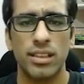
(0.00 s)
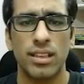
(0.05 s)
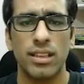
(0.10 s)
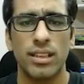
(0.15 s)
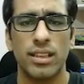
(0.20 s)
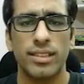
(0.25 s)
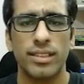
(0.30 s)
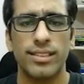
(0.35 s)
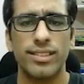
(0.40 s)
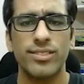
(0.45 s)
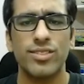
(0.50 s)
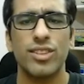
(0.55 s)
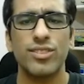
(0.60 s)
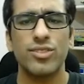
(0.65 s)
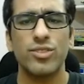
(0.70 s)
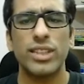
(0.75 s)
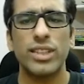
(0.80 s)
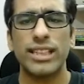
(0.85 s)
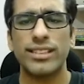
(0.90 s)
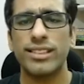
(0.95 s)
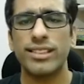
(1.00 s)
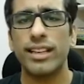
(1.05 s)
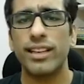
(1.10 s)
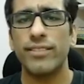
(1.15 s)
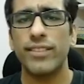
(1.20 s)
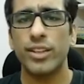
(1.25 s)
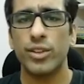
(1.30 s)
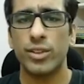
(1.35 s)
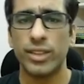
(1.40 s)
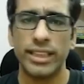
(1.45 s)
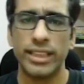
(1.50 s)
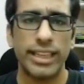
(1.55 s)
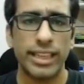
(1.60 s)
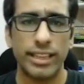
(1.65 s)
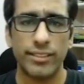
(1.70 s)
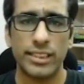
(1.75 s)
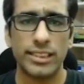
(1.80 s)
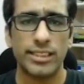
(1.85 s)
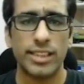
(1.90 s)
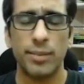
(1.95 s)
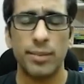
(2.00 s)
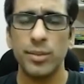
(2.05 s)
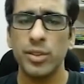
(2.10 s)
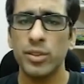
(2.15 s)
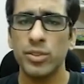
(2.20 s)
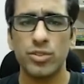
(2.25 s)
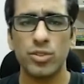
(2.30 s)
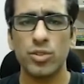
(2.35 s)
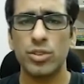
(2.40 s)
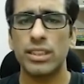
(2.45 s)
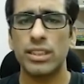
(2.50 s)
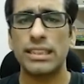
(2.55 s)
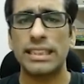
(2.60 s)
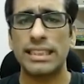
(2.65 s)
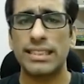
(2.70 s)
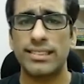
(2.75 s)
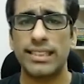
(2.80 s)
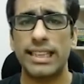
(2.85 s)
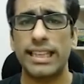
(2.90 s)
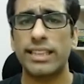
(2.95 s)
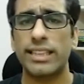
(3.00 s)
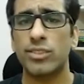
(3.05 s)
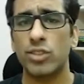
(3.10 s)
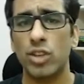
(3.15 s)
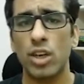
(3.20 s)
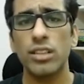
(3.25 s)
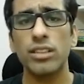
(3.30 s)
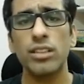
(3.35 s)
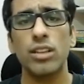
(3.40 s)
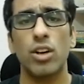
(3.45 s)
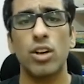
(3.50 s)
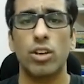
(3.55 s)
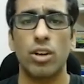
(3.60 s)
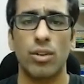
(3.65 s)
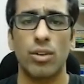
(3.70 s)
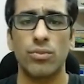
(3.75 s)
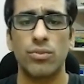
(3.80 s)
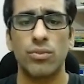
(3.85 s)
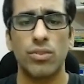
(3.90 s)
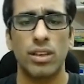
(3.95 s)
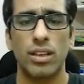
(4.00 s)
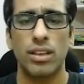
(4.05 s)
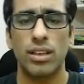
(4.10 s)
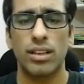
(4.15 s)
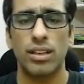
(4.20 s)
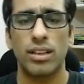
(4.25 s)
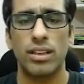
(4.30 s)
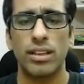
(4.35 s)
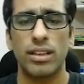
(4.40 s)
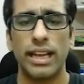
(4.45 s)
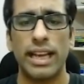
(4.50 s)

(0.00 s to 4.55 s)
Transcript: There's also the stdy utility, which can be used to turn these settings on or off. And